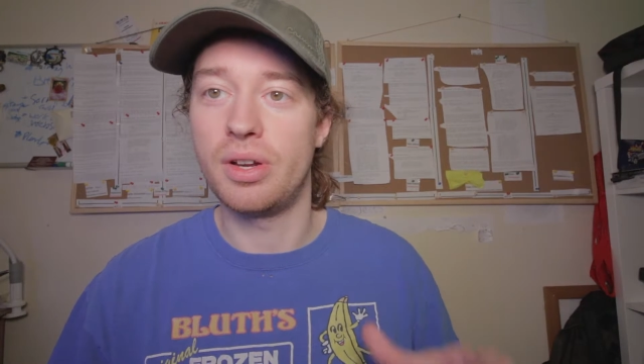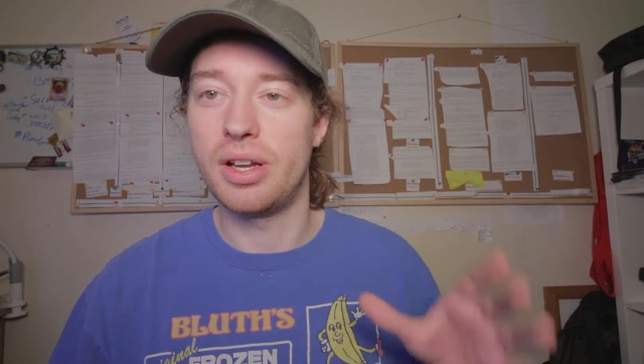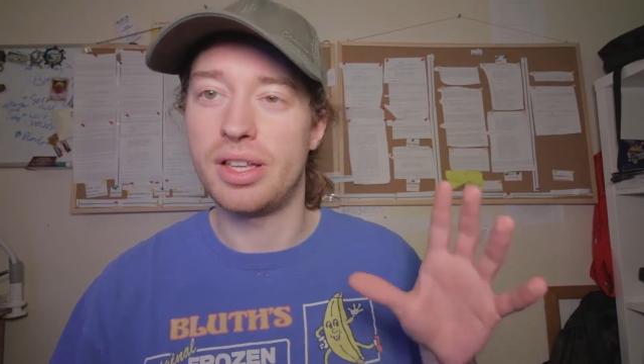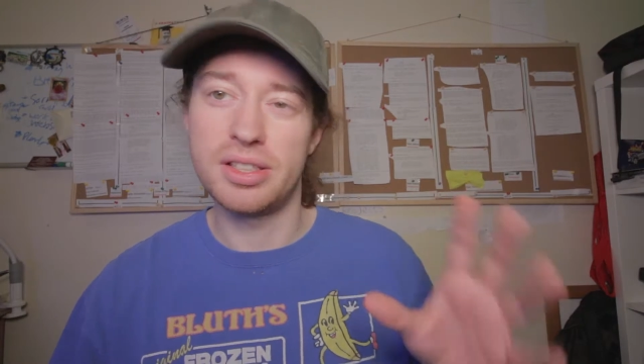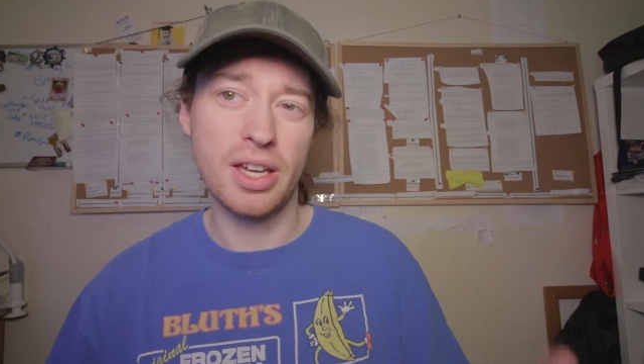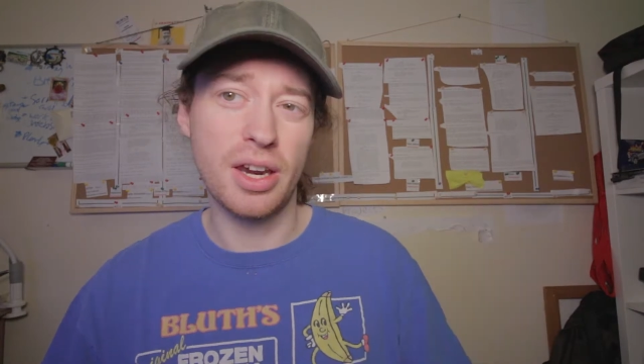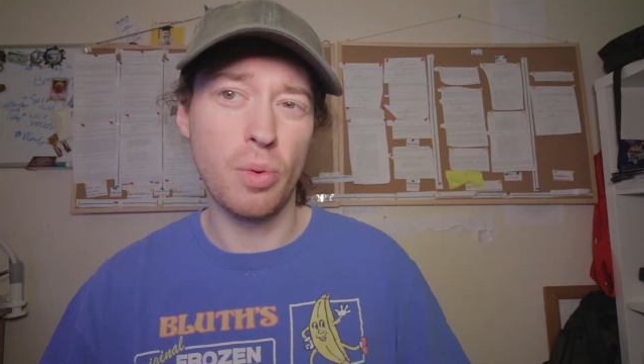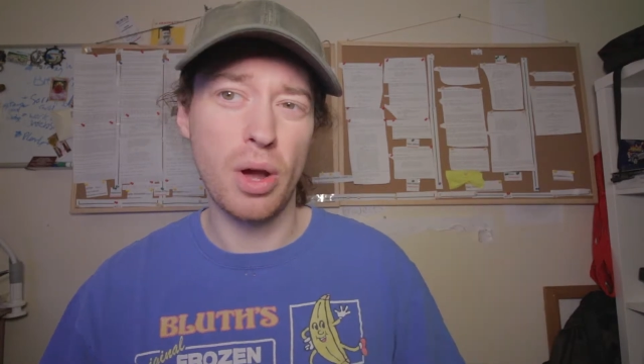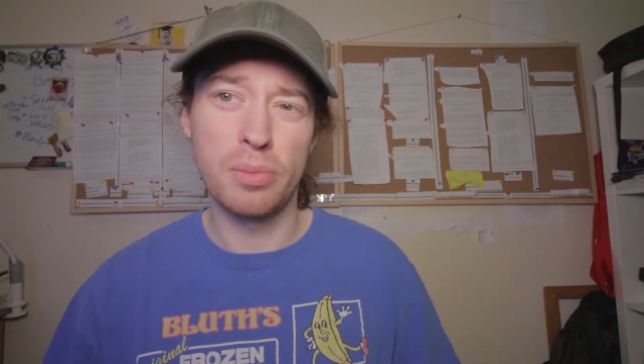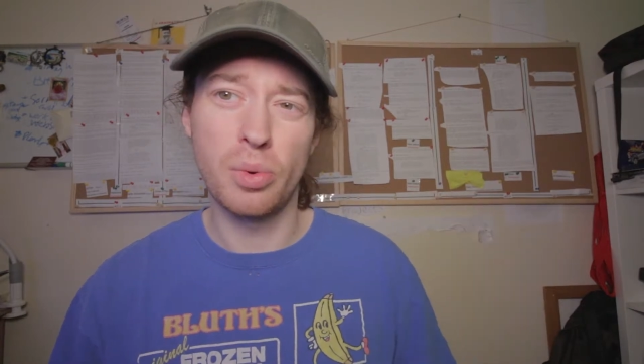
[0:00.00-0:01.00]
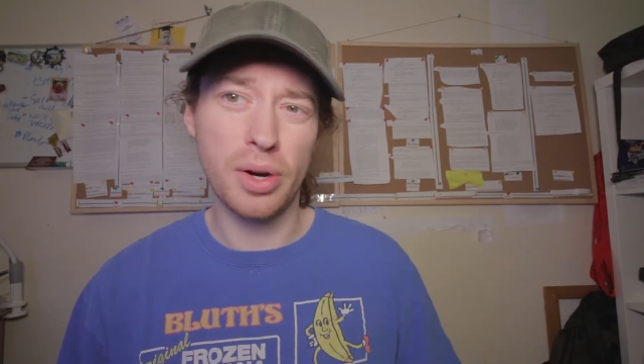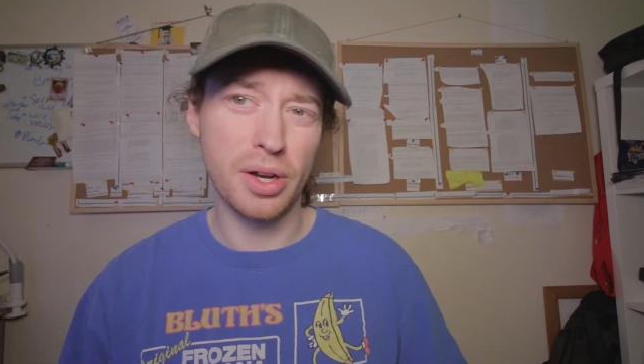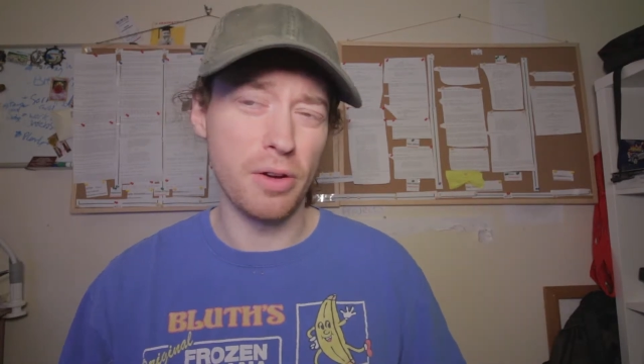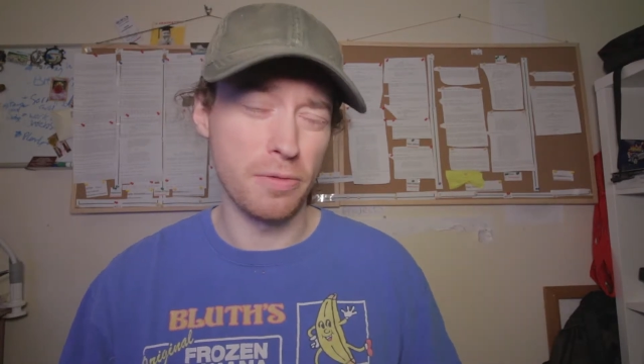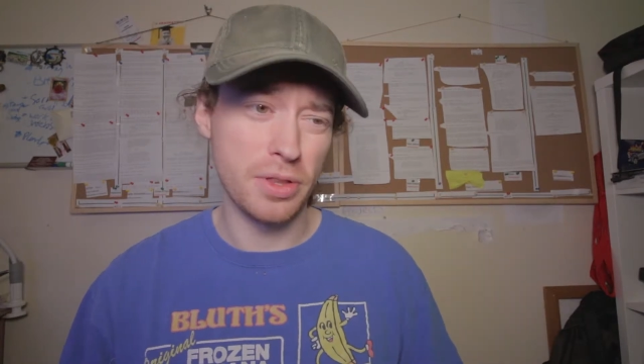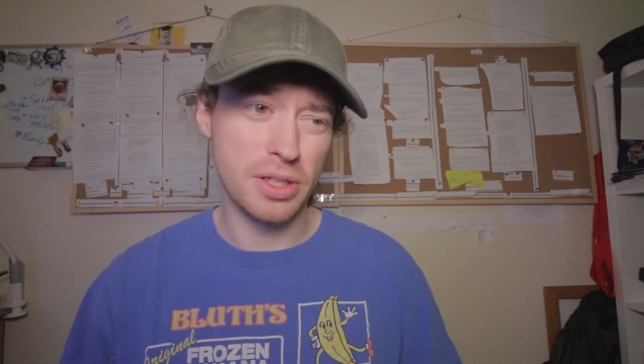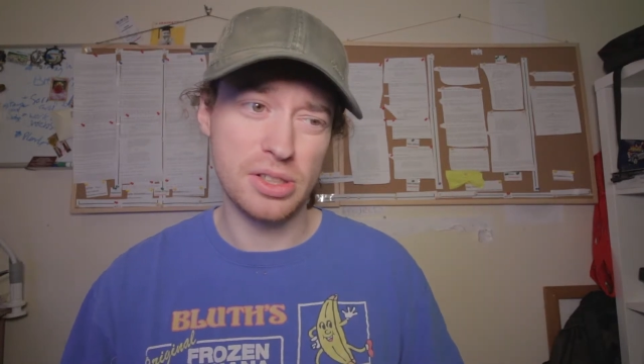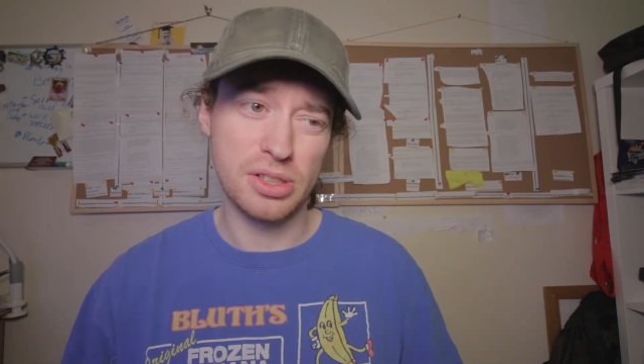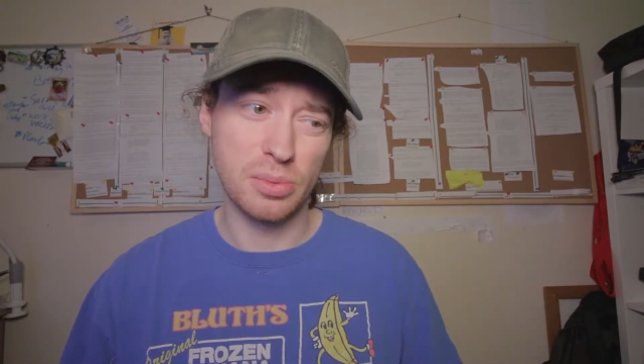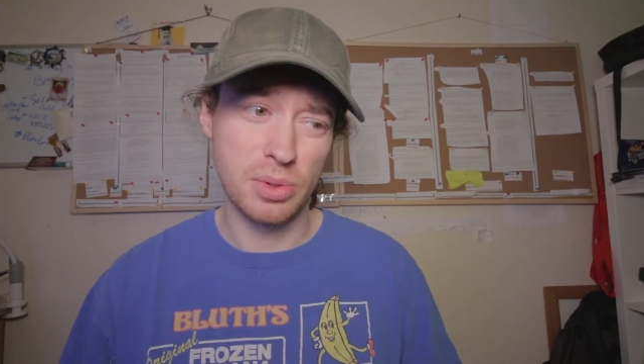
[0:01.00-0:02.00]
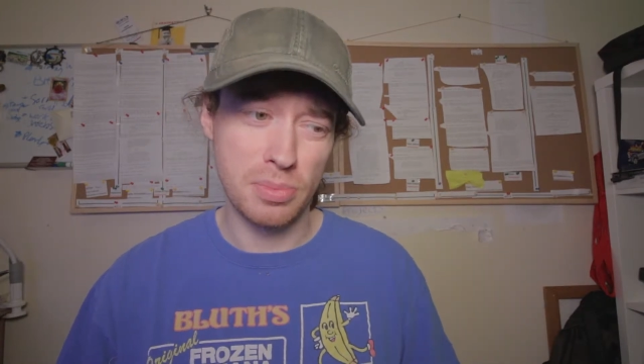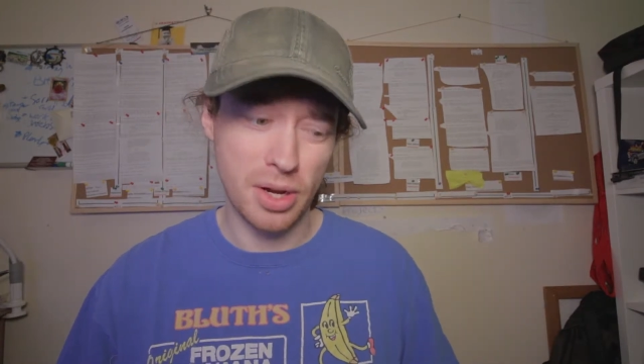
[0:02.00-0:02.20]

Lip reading: And that's kind of what I want to go for this with